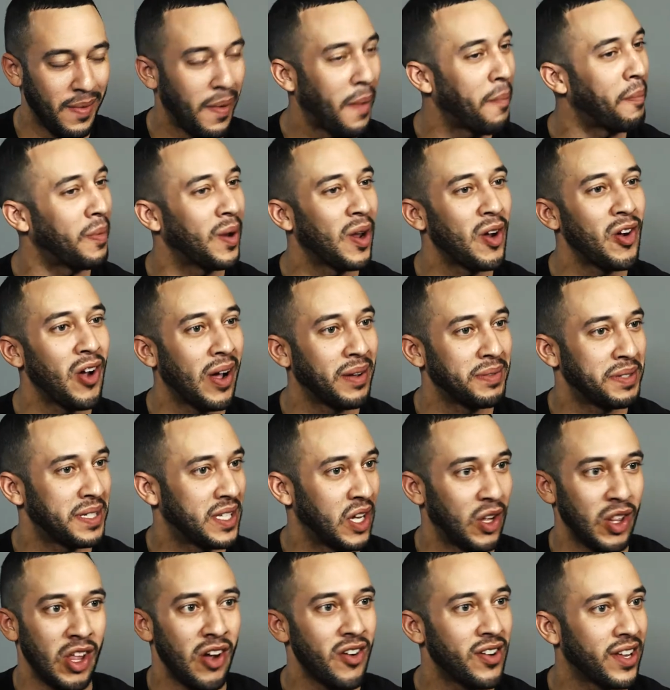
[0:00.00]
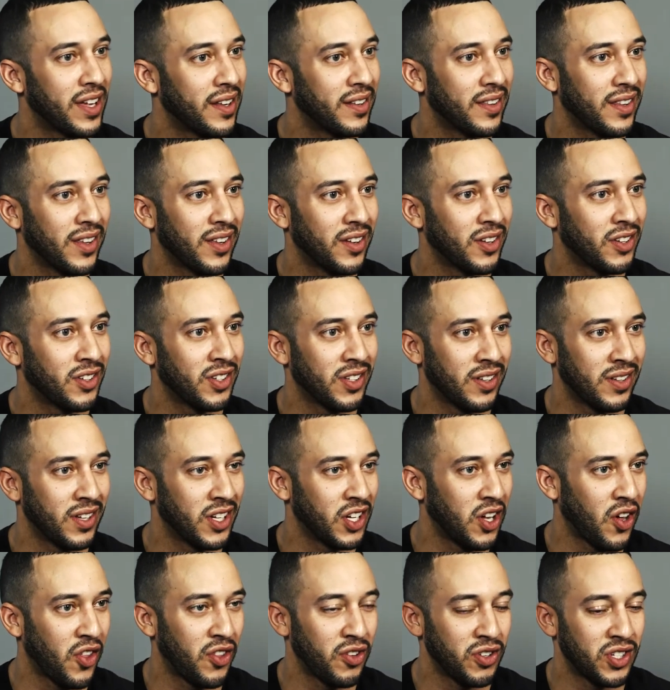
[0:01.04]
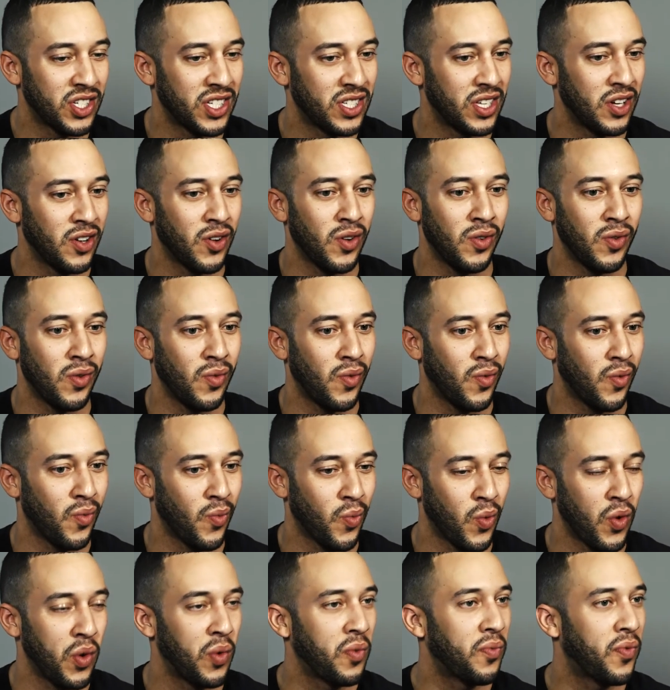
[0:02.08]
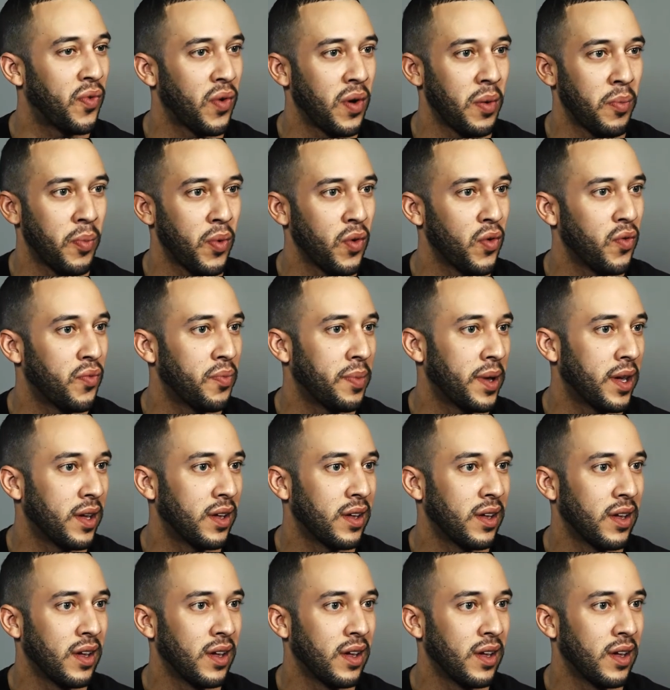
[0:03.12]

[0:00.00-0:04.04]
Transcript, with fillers: I'm learning, I'm still learning. There's, you know, there's still room for improvement,